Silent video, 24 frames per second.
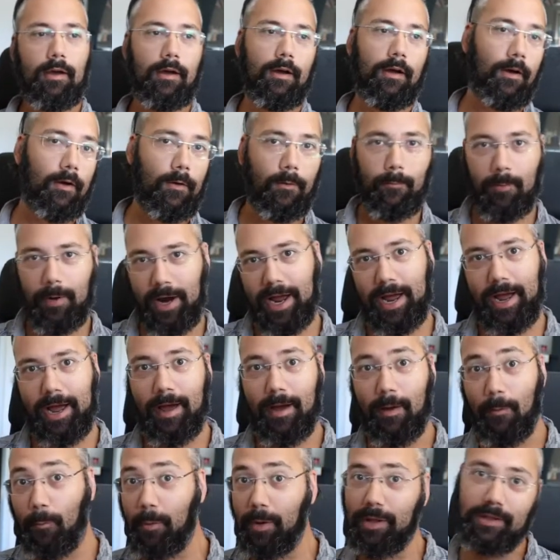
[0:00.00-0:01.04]

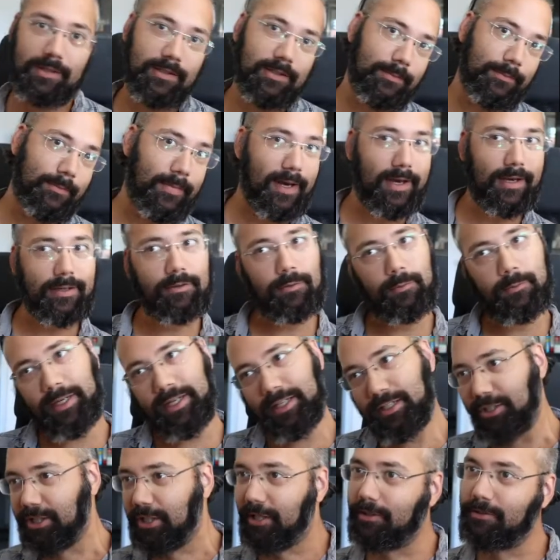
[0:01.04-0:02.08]
Alright, welcome back to my
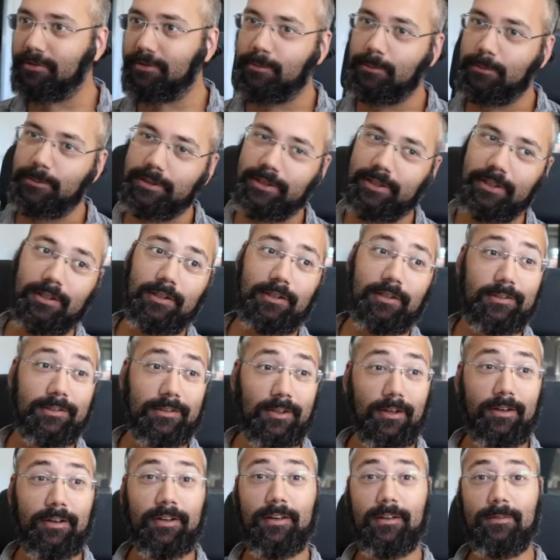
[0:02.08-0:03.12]
channel. We are
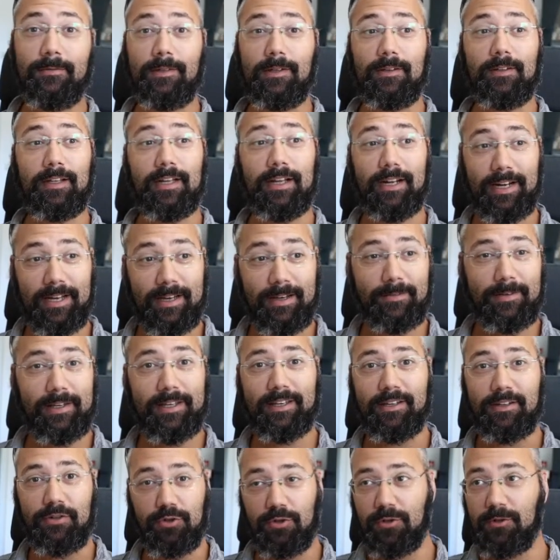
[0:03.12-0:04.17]
talking about climbing
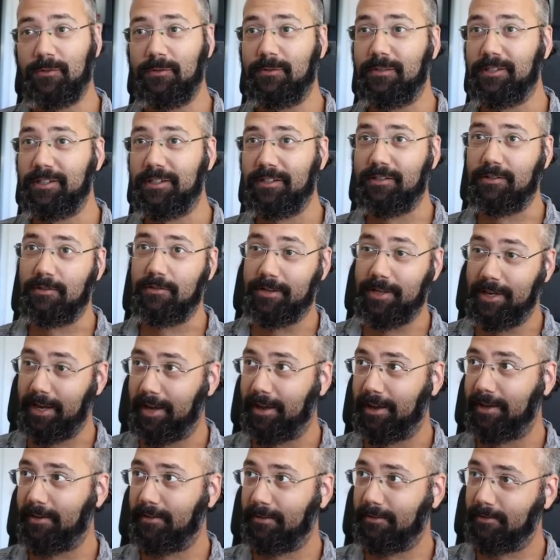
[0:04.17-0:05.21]
in Germany
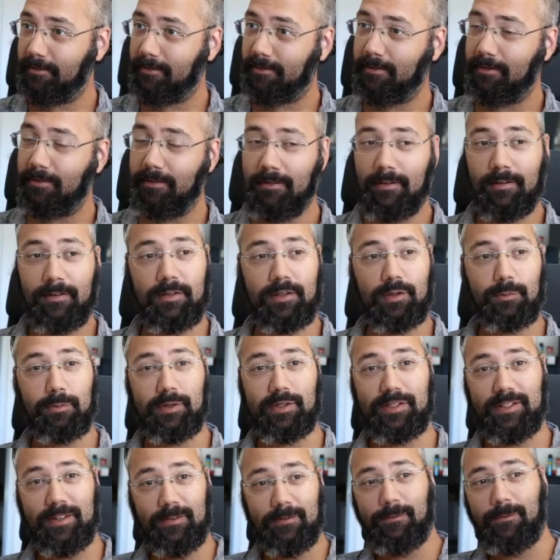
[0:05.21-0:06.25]
today,
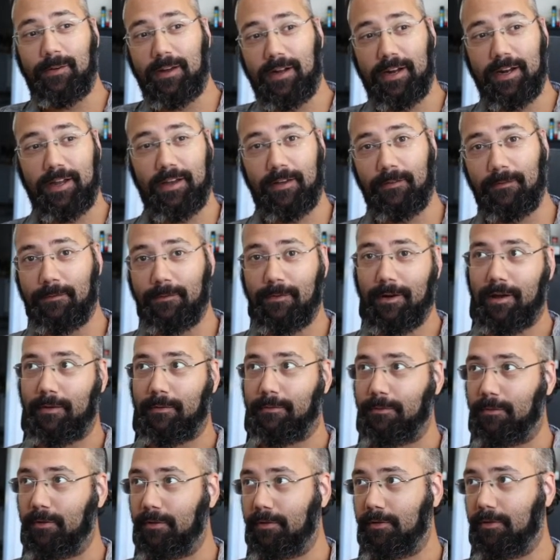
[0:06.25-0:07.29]
specifically in
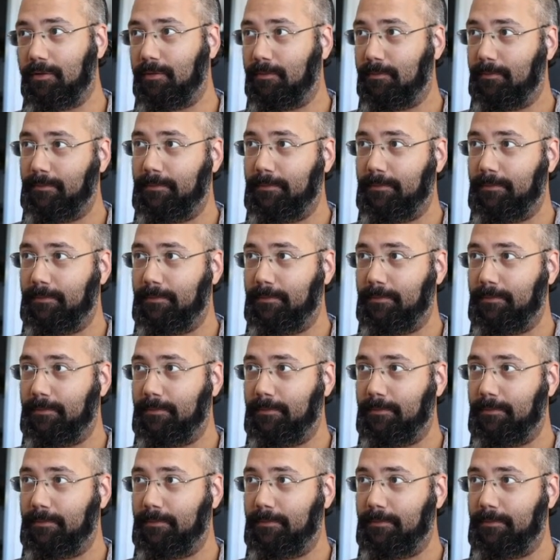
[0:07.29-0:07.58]
Frankfurt.